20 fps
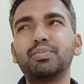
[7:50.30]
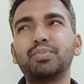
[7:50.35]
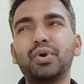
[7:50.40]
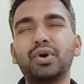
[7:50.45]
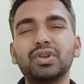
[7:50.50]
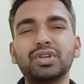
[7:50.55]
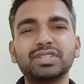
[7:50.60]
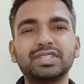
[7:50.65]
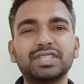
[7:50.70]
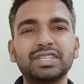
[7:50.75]

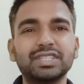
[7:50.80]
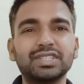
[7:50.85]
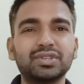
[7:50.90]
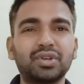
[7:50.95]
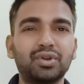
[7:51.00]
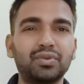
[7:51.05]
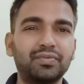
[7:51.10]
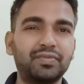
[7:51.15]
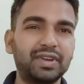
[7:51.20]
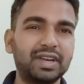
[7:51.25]
policies,
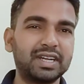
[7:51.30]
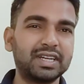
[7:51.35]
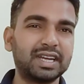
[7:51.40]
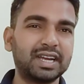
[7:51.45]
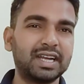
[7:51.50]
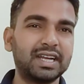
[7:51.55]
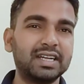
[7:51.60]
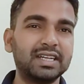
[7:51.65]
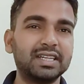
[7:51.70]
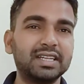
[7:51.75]
conflict,
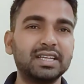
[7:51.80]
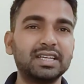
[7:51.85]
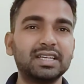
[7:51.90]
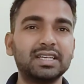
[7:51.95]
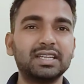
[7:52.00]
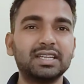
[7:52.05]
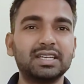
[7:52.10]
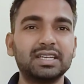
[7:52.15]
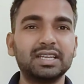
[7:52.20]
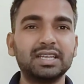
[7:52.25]
and
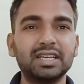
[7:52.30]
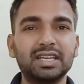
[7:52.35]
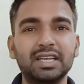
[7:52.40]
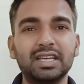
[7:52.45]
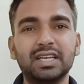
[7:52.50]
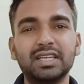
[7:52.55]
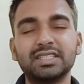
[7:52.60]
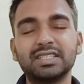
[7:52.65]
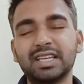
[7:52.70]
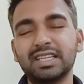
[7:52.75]

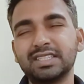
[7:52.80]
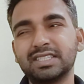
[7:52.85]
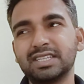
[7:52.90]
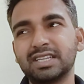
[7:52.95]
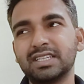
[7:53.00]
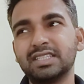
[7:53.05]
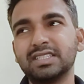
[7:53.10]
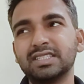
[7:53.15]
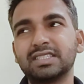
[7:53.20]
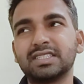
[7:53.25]

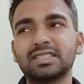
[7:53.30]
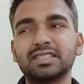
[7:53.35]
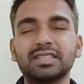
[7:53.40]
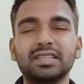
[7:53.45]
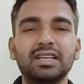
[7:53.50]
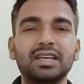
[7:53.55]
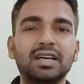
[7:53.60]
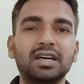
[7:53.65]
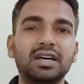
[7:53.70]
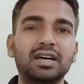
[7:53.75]
sanctions,
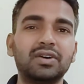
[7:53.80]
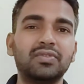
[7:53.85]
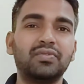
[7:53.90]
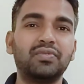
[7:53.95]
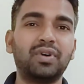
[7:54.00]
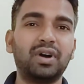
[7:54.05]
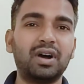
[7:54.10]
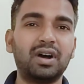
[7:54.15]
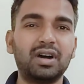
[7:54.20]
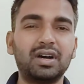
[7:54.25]

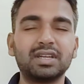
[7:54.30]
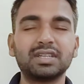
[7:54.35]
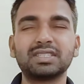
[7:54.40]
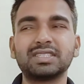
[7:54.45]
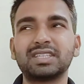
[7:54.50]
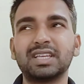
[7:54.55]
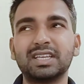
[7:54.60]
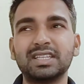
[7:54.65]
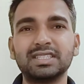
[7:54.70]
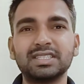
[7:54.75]

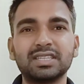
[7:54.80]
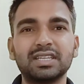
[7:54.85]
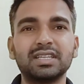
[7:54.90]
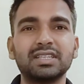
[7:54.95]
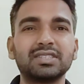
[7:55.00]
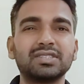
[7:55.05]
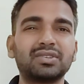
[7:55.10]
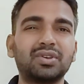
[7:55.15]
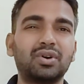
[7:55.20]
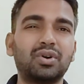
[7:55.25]
wars,
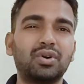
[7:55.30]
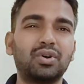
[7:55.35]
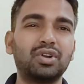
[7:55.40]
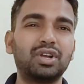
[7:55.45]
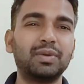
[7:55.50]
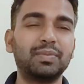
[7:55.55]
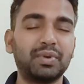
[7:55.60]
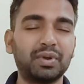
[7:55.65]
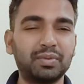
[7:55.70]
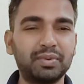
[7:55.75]
sanctions, or
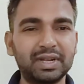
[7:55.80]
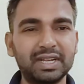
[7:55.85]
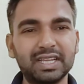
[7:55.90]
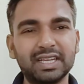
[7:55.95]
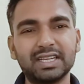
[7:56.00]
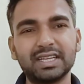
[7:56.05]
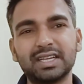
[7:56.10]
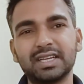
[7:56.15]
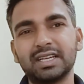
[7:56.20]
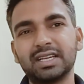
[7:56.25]
diplomatic